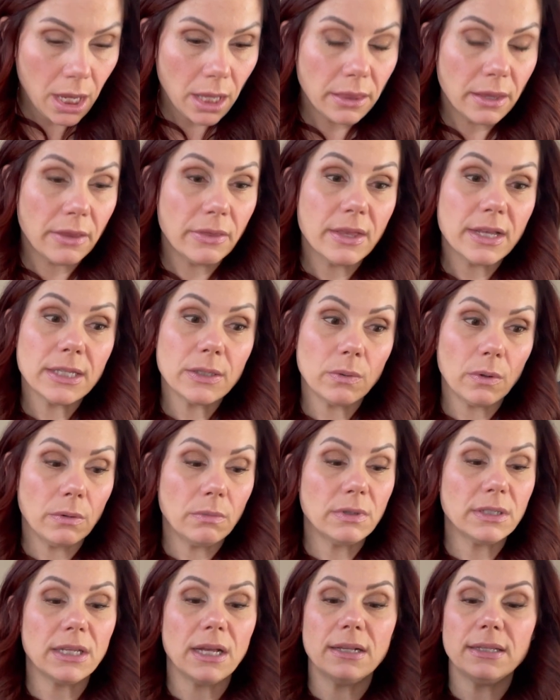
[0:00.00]
Then this one
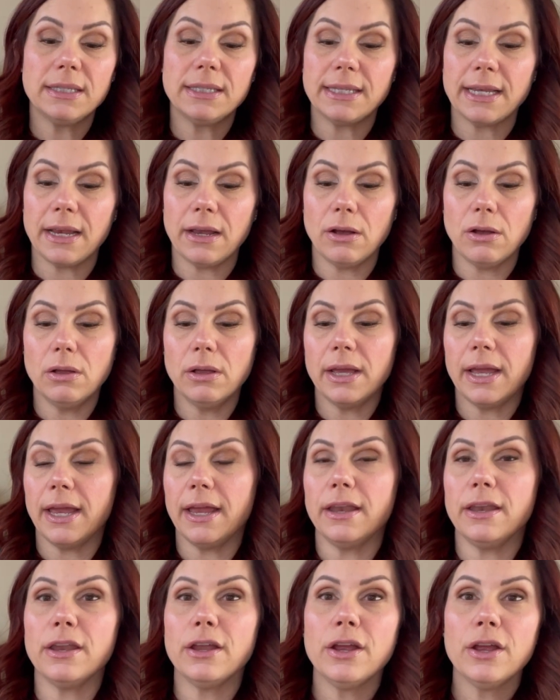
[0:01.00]
was on sale
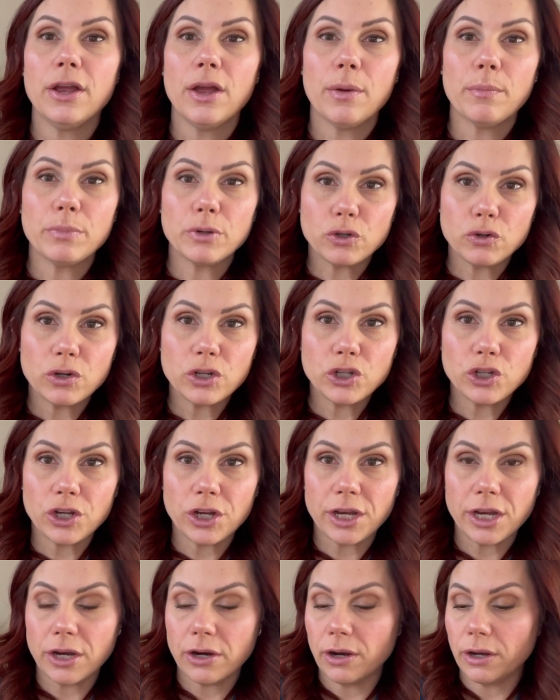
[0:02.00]
and Patricia
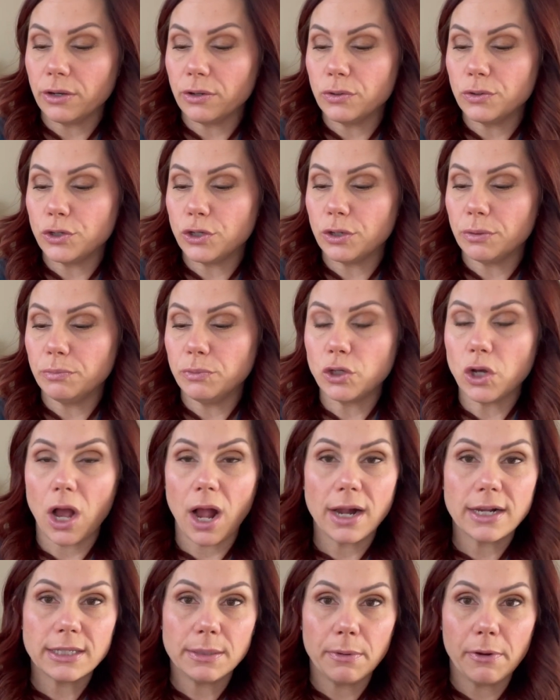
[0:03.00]
here on YouTube
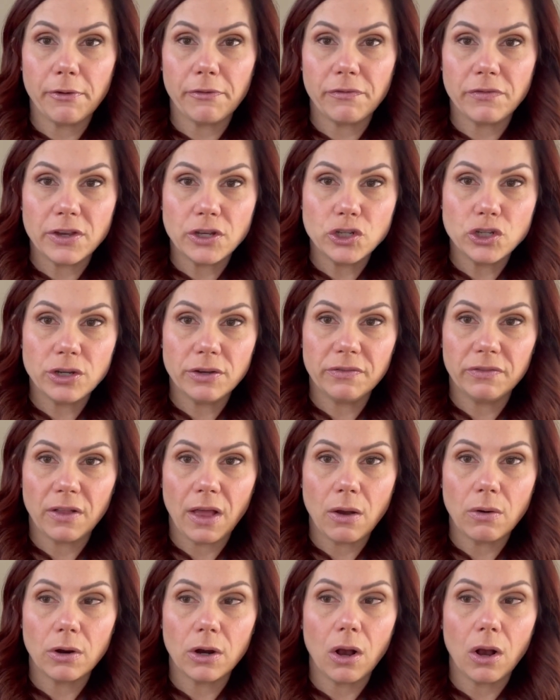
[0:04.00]
talks about Fiji Flower